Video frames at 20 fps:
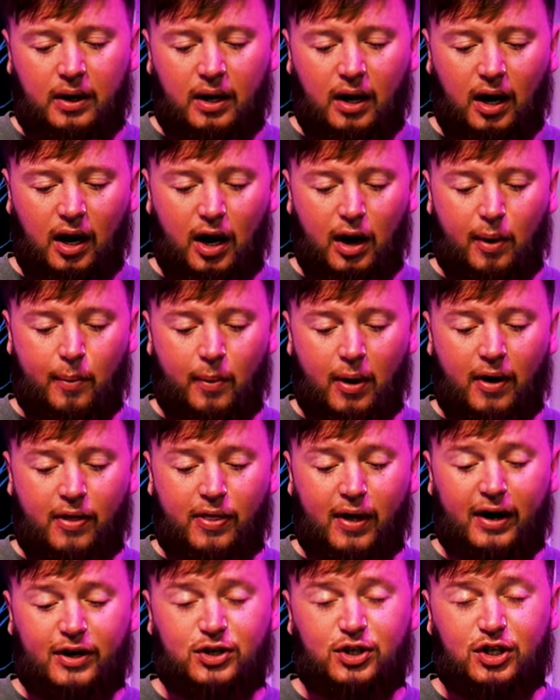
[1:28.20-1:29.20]

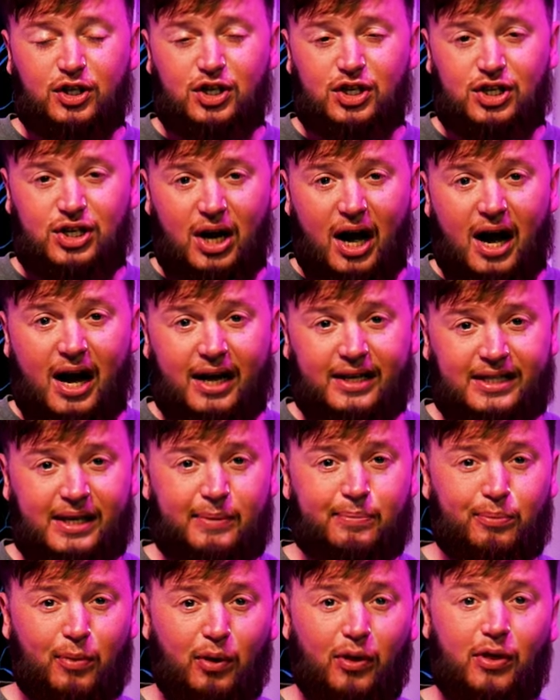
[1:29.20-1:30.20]
And that's your
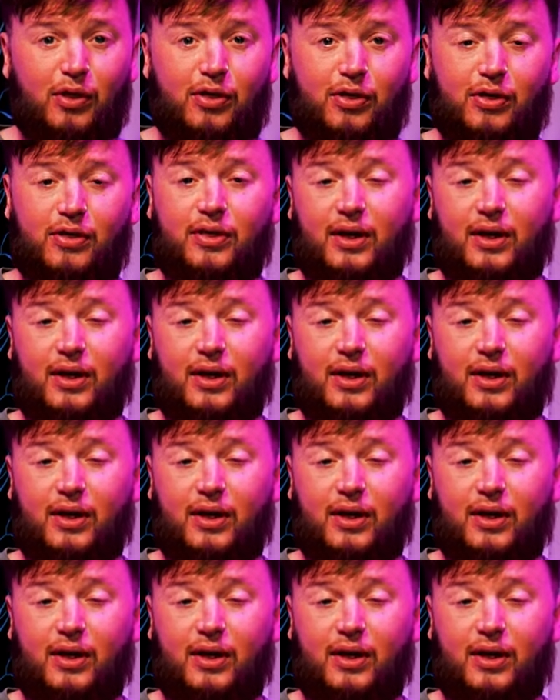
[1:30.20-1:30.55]
starting month.